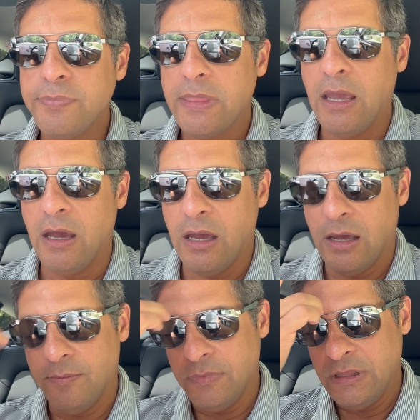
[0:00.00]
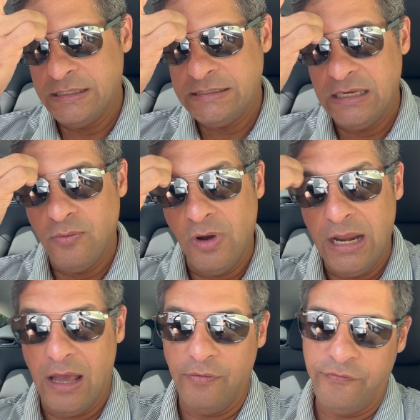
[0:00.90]
Let's see, what
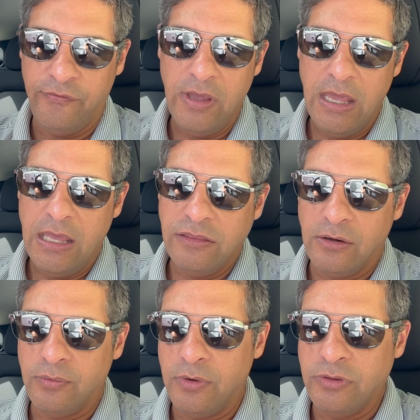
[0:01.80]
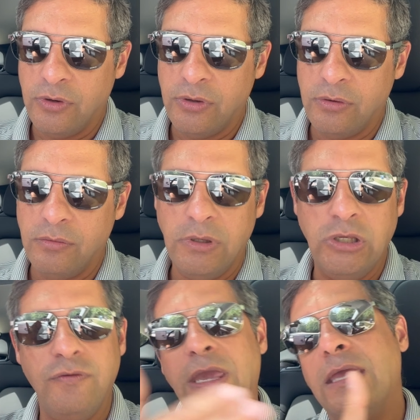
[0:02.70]
else?
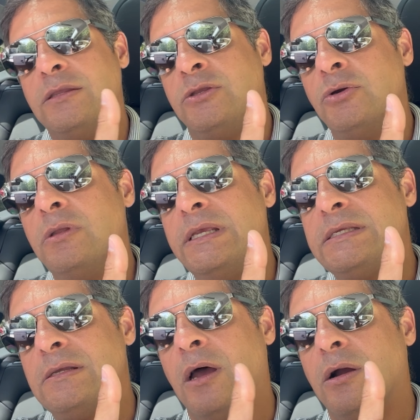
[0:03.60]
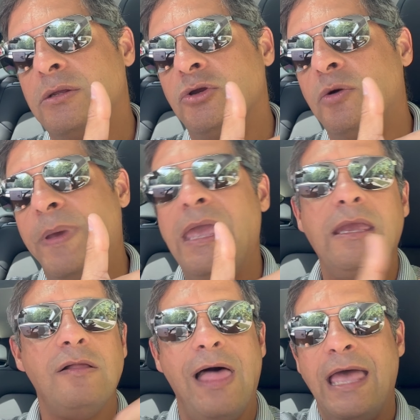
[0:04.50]
You get dual
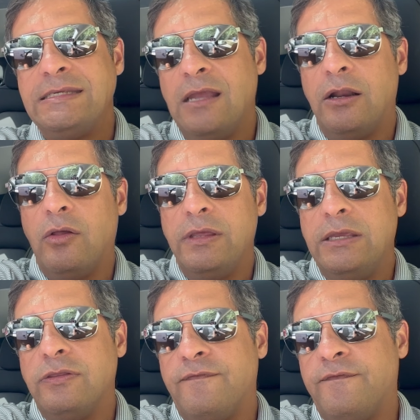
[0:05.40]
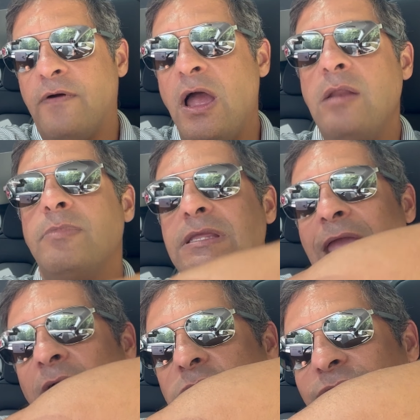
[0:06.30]
pane glass not only in the front, but
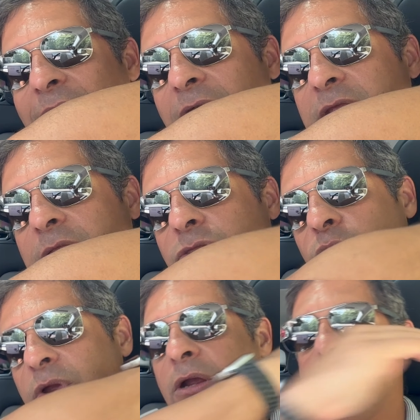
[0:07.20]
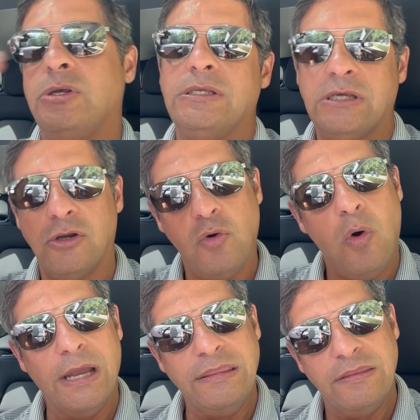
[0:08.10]
now you've got it in the rear, so it's going to
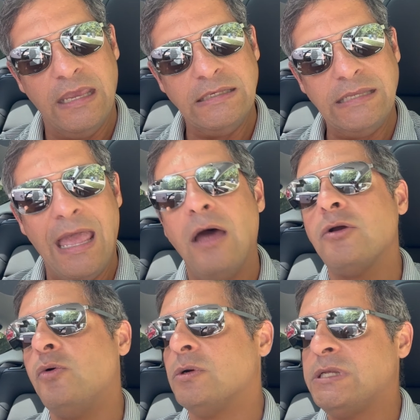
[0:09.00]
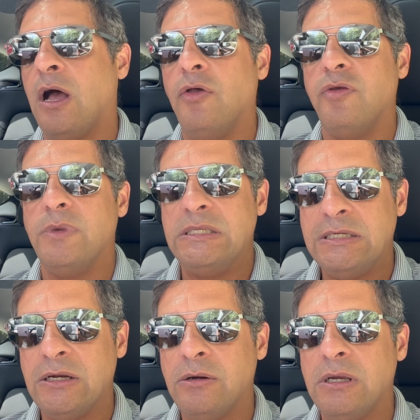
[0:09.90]
quieten things down. Of course, all the
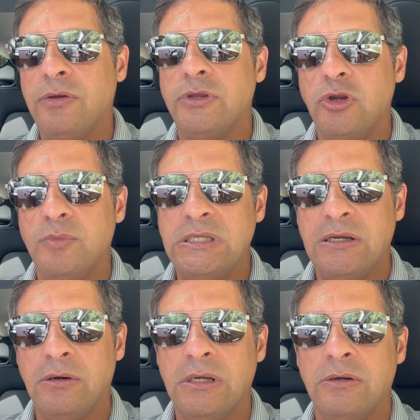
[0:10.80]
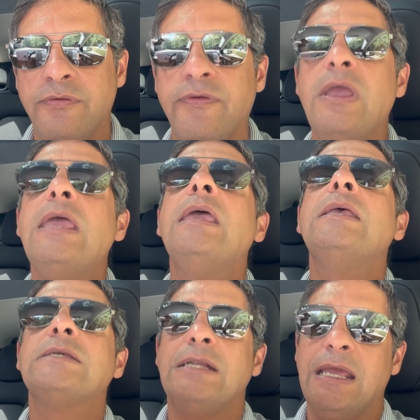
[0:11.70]
new materials,
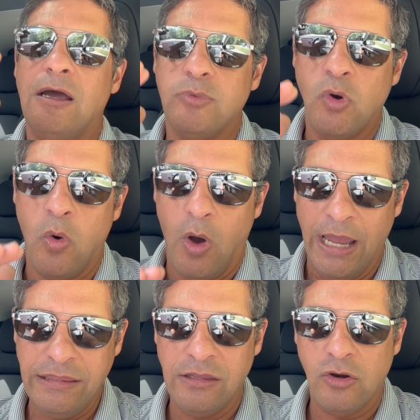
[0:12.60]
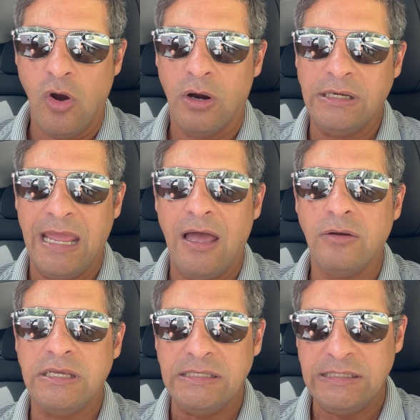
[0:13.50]
is going to help quieten the car
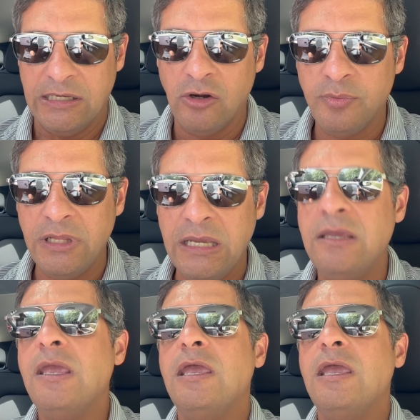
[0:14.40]
down considerably.